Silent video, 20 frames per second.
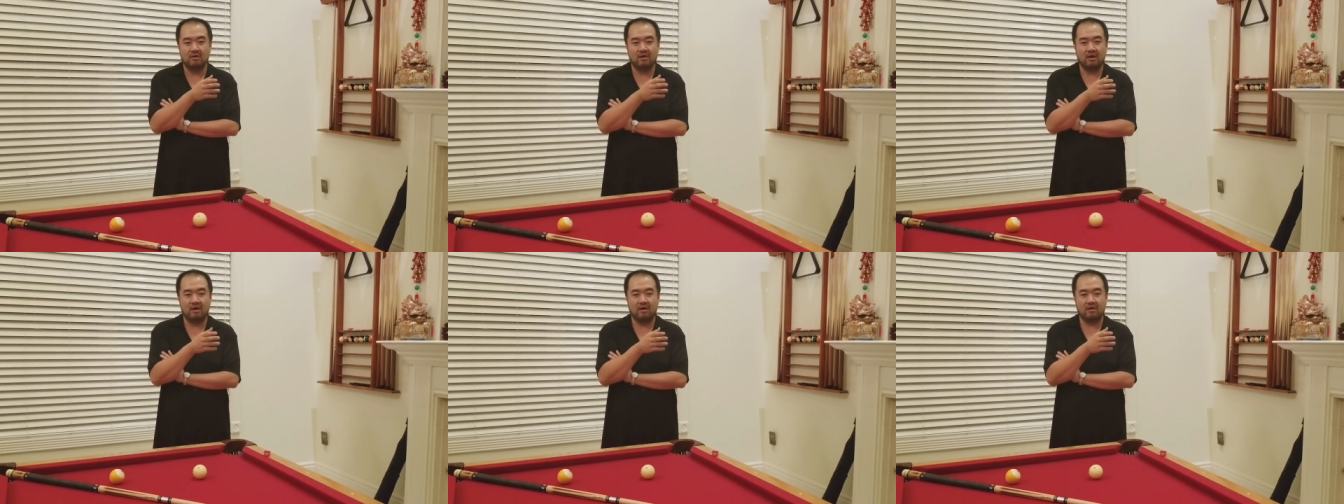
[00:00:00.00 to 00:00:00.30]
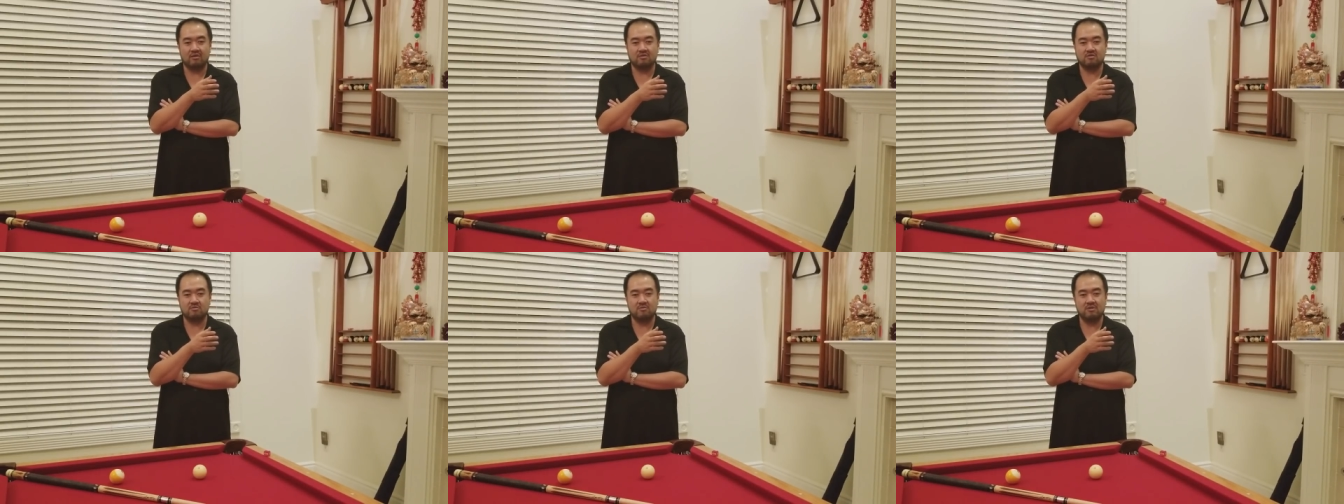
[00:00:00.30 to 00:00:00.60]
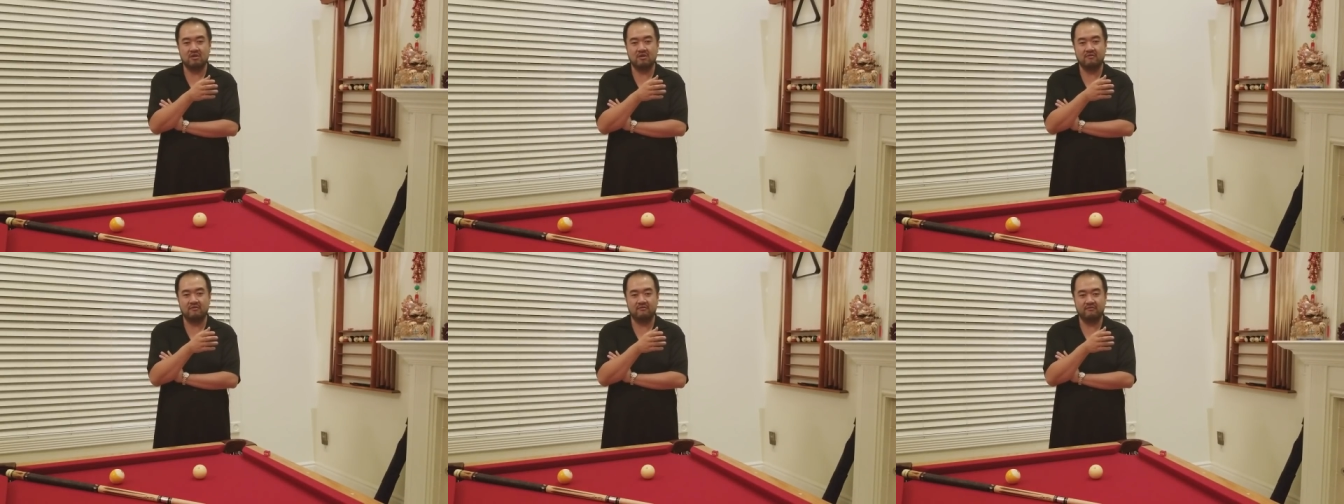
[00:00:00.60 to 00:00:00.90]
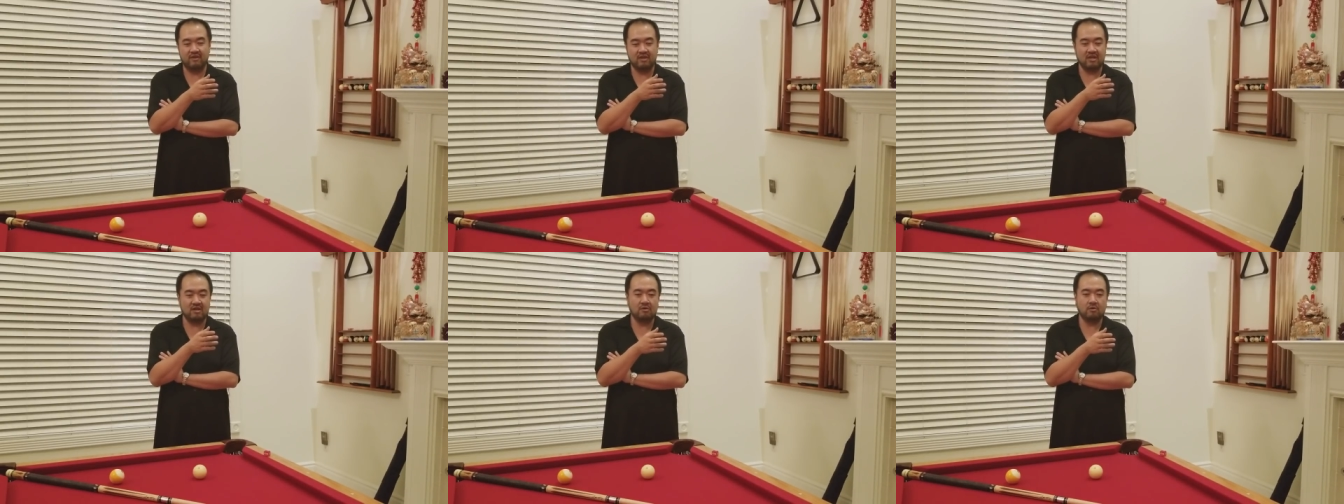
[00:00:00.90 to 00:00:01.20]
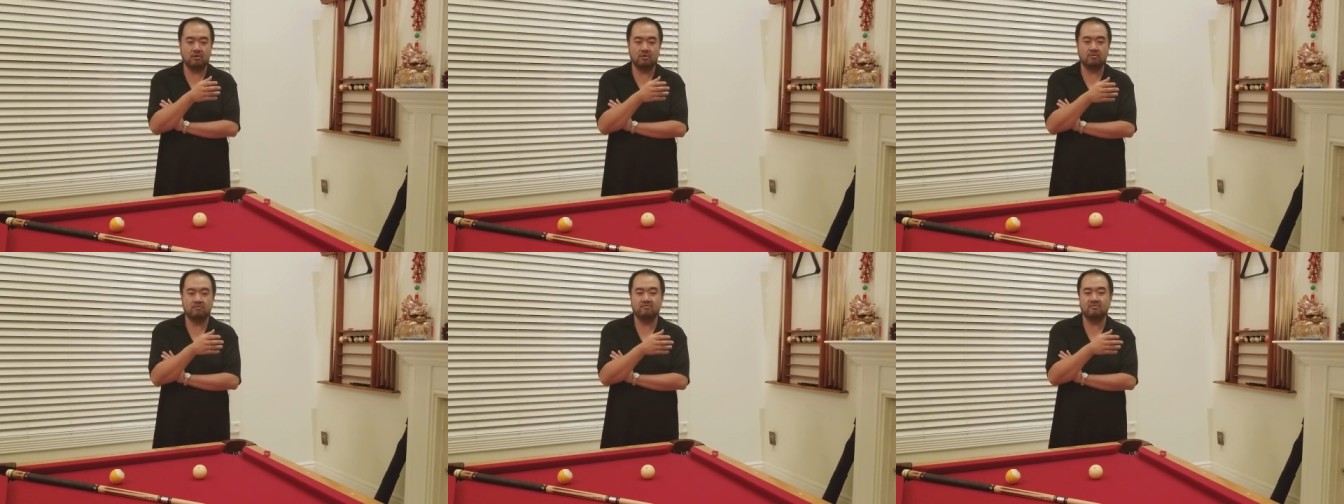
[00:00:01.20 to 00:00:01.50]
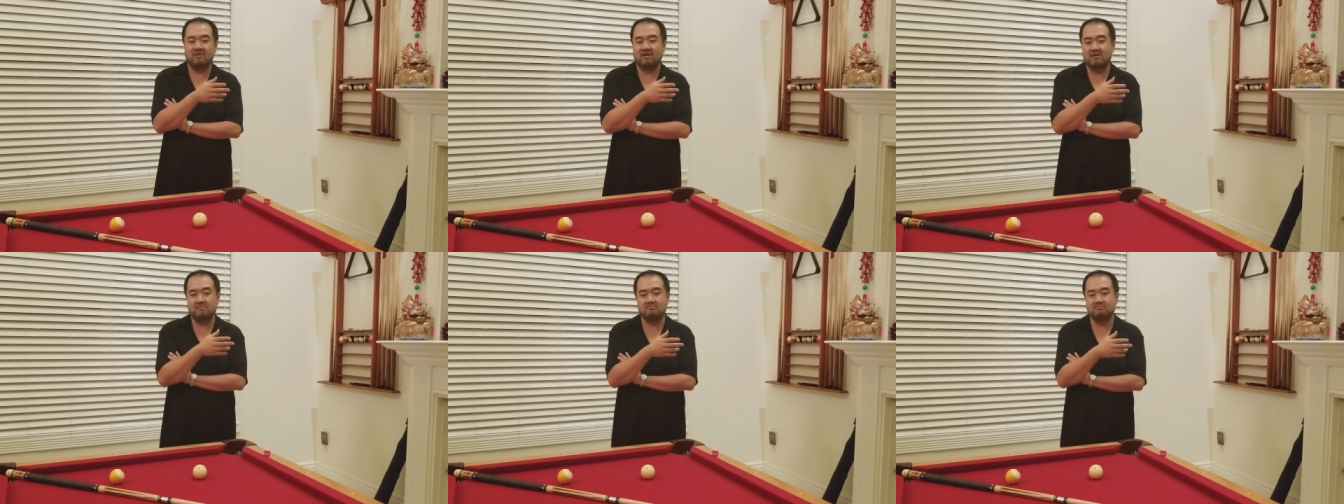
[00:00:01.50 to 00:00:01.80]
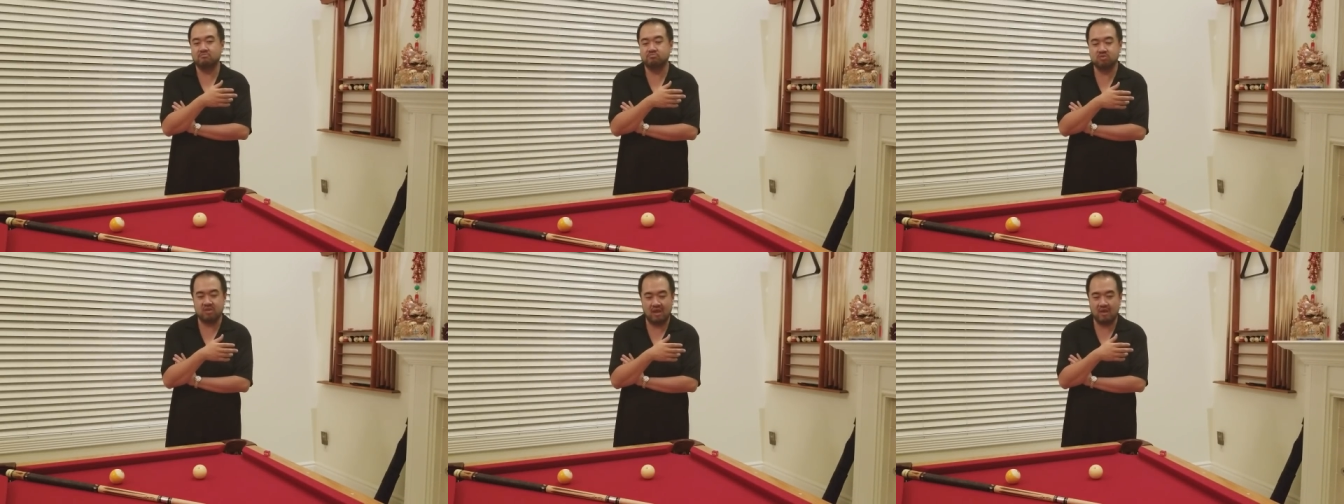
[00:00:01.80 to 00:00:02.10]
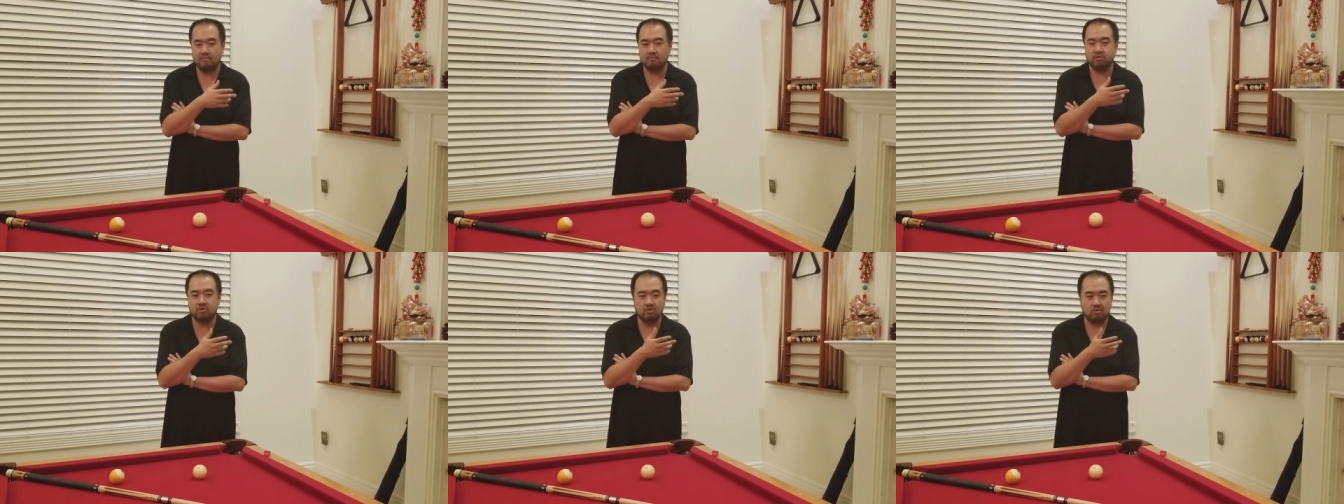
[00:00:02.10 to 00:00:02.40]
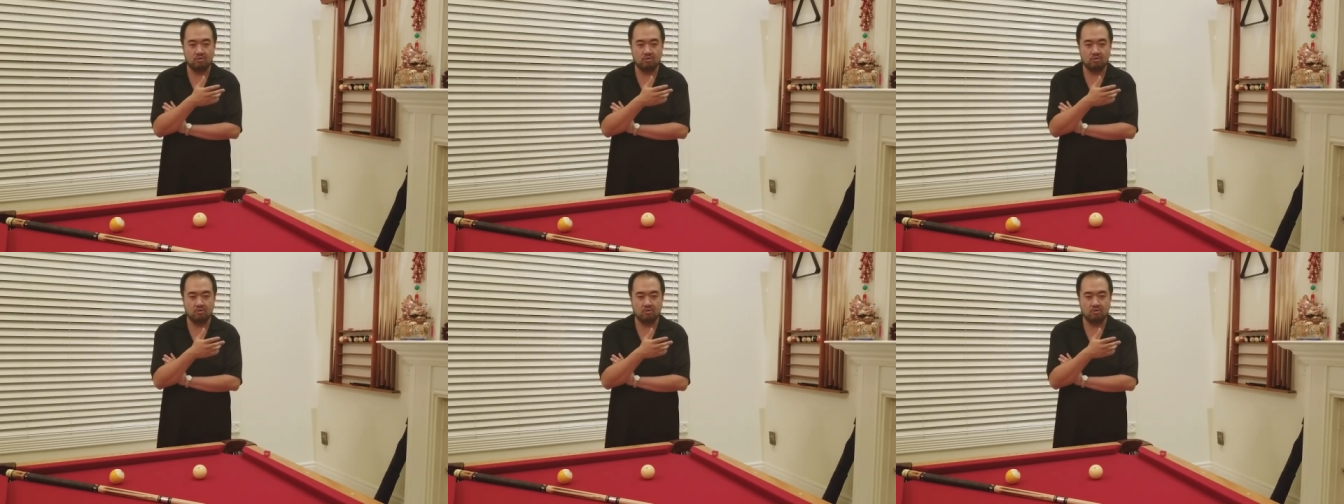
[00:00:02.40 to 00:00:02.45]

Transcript: to me video than playing